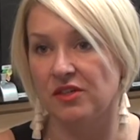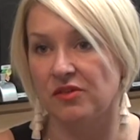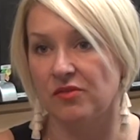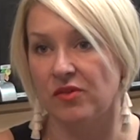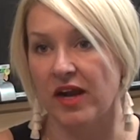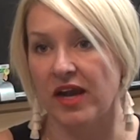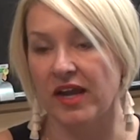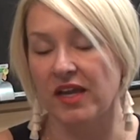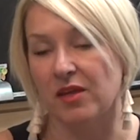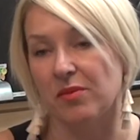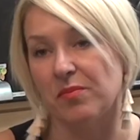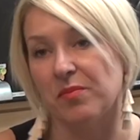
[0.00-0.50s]

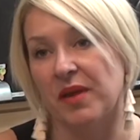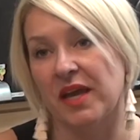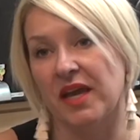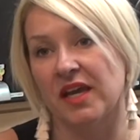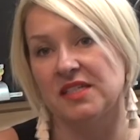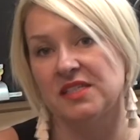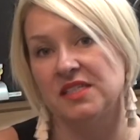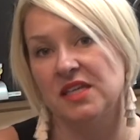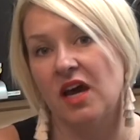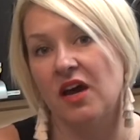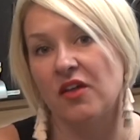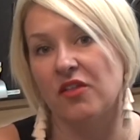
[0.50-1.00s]
right?
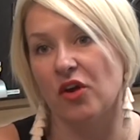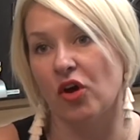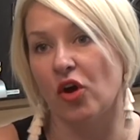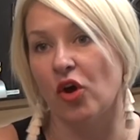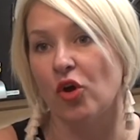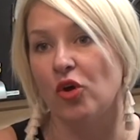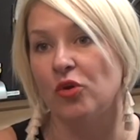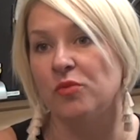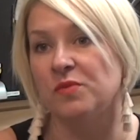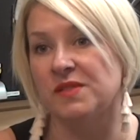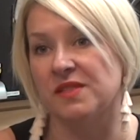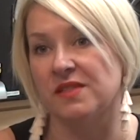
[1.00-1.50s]
Compared to other
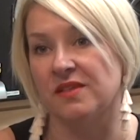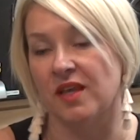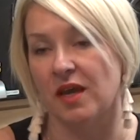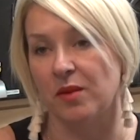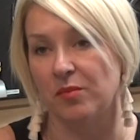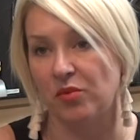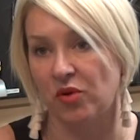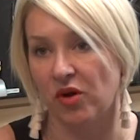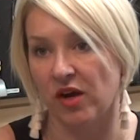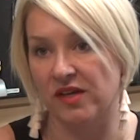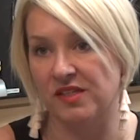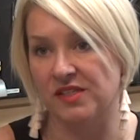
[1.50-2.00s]
homes in
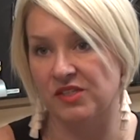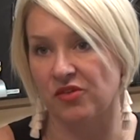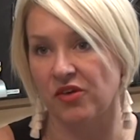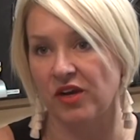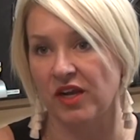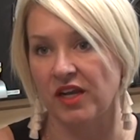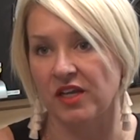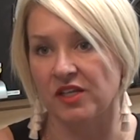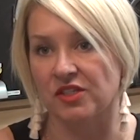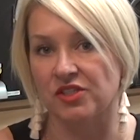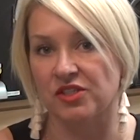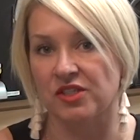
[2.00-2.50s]
that price
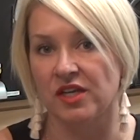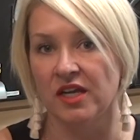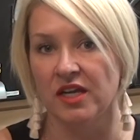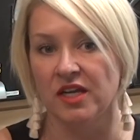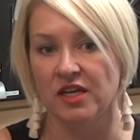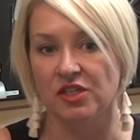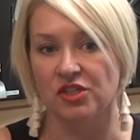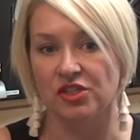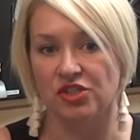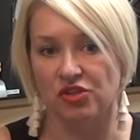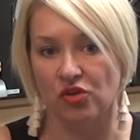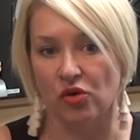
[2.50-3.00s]
range,
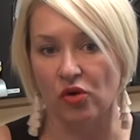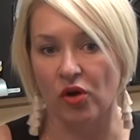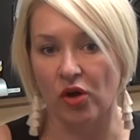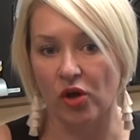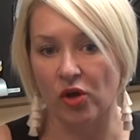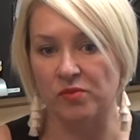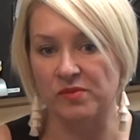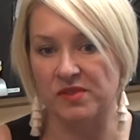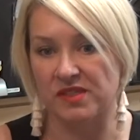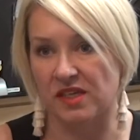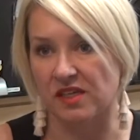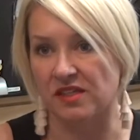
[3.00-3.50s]
Shaw
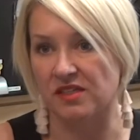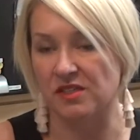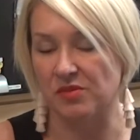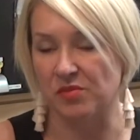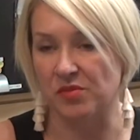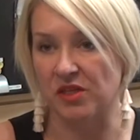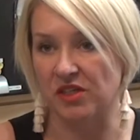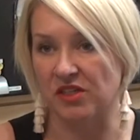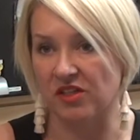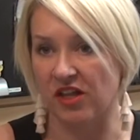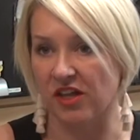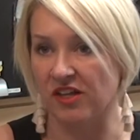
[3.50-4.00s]
Homes tend to
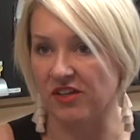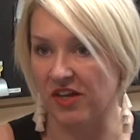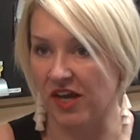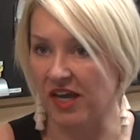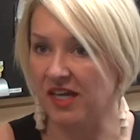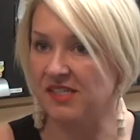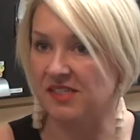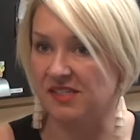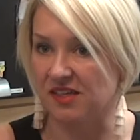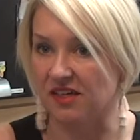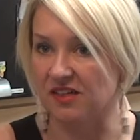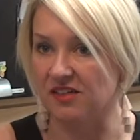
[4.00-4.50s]
be a lot
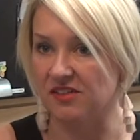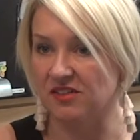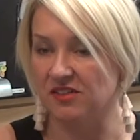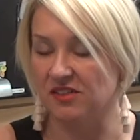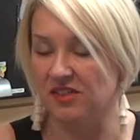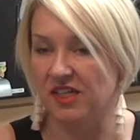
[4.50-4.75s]
nicer.